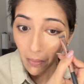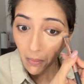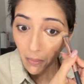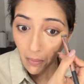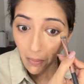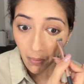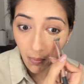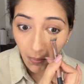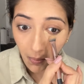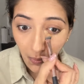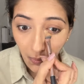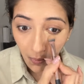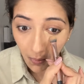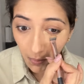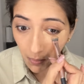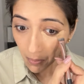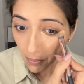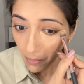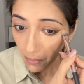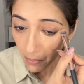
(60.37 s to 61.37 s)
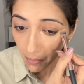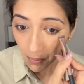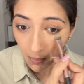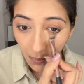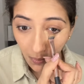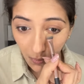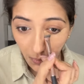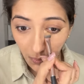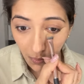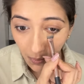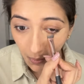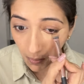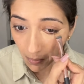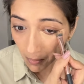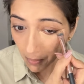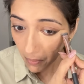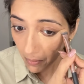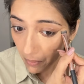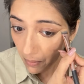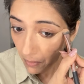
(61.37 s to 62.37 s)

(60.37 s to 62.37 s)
and just type Sreenanda Shankar